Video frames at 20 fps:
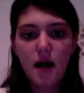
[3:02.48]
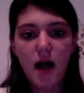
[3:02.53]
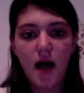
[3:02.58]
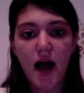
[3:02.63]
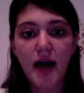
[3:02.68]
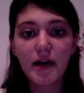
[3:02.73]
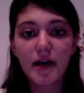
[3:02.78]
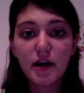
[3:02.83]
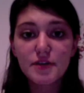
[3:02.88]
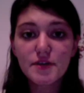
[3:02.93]

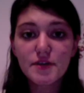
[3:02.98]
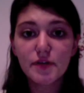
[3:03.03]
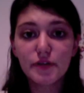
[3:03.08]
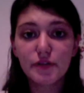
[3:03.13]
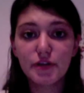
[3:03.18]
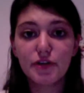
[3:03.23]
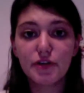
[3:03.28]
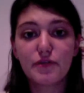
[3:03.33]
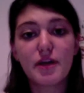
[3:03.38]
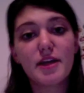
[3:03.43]
I also
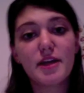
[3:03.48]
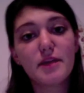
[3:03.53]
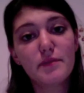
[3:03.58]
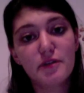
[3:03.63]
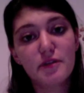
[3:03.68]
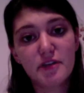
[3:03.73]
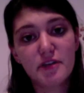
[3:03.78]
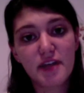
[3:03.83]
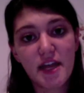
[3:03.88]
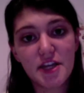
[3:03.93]
learned great
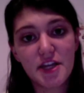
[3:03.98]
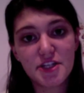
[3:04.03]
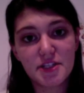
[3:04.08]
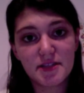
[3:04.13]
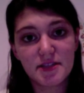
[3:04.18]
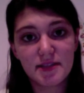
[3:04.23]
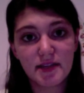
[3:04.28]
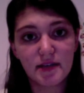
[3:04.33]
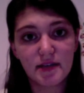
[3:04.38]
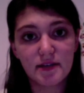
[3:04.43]
communication
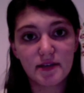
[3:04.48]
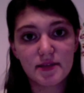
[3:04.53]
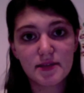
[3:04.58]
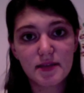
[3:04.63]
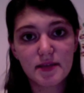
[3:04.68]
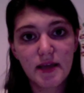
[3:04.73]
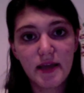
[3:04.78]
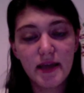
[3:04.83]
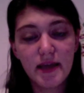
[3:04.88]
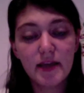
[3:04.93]
skills
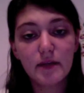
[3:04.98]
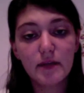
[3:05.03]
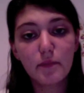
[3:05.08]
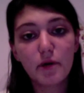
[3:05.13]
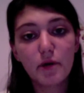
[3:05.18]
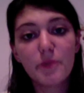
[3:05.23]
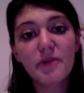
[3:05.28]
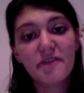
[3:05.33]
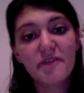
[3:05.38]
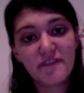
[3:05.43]
in a more
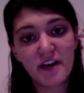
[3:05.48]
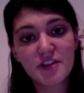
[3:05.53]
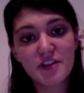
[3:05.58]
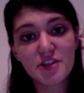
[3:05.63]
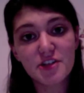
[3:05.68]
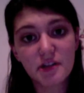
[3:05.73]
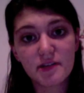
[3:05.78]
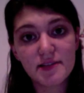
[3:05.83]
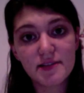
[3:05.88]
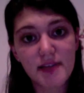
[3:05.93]

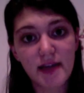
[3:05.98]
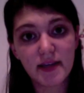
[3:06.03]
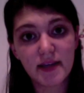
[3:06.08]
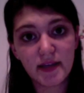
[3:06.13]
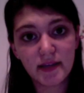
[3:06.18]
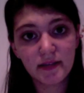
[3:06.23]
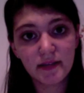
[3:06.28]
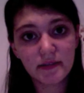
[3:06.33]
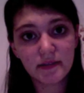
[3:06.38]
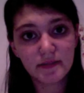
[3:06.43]
professional
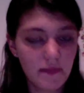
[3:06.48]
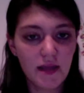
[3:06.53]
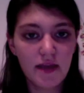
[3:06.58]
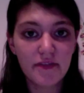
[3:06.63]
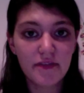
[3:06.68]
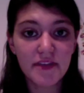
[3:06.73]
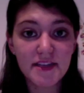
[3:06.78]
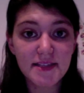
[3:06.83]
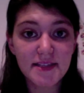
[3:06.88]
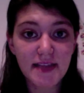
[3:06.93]
setting.
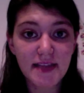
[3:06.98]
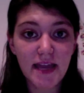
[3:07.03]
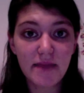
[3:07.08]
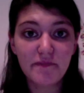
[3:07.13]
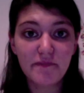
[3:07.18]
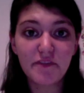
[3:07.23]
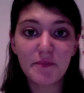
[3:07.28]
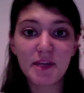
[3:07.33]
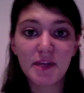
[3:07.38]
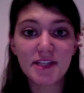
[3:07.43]
This came
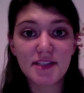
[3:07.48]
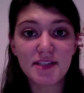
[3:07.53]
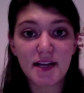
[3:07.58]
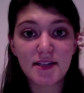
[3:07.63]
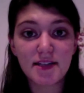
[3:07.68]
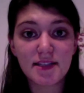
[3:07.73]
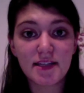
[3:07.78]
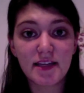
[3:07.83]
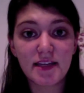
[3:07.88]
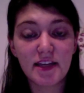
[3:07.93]
from
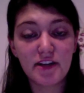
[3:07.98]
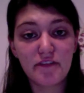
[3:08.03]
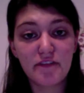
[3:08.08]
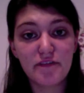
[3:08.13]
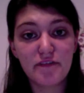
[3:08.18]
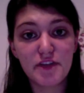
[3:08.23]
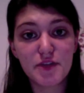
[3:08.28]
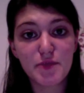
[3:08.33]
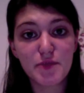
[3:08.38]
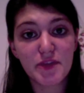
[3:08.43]
conducting
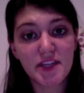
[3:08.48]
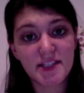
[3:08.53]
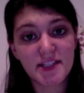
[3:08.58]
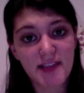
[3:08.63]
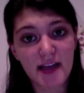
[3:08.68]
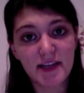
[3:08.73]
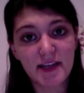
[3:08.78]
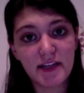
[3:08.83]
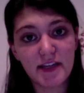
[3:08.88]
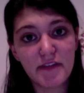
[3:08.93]
interviews with
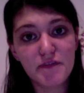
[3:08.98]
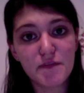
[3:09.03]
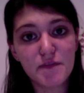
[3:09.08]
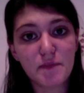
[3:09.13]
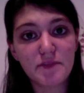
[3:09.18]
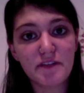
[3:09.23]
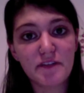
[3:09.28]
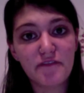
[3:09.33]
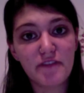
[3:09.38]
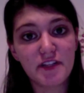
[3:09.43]
executives from
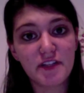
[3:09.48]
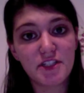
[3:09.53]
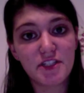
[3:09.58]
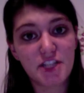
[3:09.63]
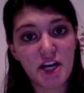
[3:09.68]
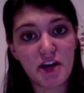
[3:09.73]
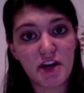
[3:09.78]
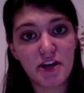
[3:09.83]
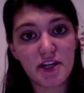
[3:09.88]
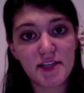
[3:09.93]
different
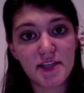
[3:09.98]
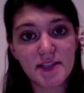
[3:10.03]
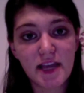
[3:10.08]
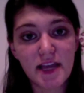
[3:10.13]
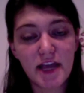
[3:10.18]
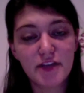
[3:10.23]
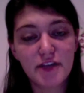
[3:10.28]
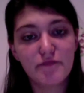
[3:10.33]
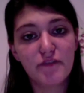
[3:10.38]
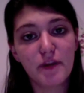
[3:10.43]
charities
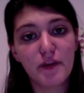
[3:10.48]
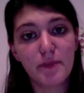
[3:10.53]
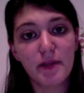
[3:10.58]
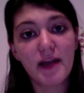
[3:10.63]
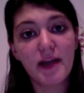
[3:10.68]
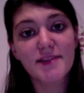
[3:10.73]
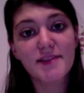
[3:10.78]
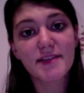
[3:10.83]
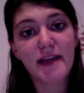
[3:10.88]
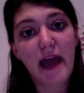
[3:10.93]
and
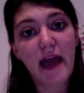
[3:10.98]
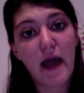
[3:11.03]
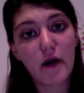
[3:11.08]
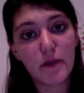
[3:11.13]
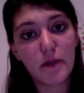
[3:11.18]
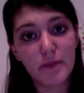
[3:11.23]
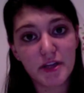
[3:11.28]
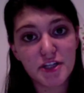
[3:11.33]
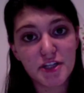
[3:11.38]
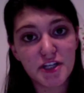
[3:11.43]
verbalizing our
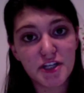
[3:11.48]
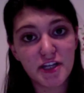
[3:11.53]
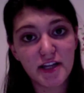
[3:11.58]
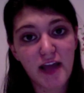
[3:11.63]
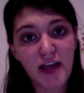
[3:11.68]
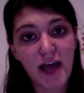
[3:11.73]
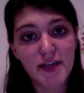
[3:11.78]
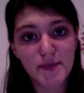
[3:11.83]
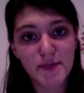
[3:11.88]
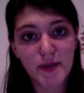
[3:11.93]
mission,
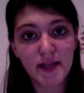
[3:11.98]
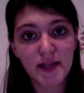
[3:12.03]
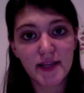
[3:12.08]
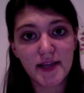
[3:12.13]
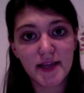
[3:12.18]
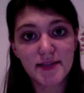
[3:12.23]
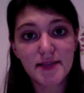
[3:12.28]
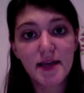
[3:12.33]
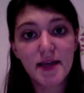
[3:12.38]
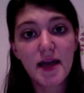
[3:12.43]
as well
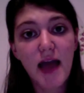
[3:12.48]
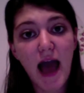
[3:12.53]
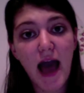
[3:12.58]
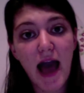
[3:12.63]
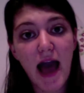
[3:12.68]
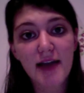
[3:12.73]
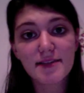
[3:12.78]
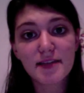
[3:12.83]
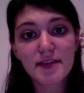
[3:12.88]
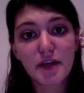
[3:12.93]
as
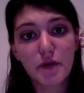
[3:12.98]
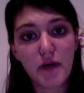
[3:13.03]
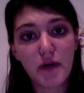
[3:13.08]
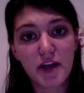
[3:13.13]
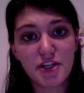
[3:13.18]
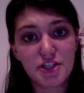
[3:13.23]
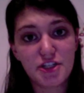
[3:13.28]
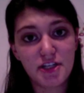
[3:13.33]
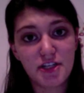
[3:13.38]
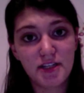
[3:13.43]
asking
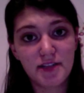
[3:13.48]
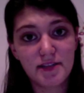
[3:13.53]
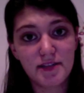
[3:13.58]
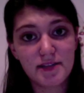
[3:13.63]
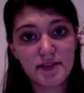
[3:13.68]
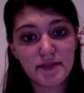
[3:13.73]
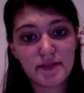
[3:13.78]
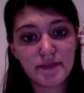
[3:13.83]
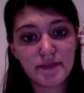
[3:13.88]
questions.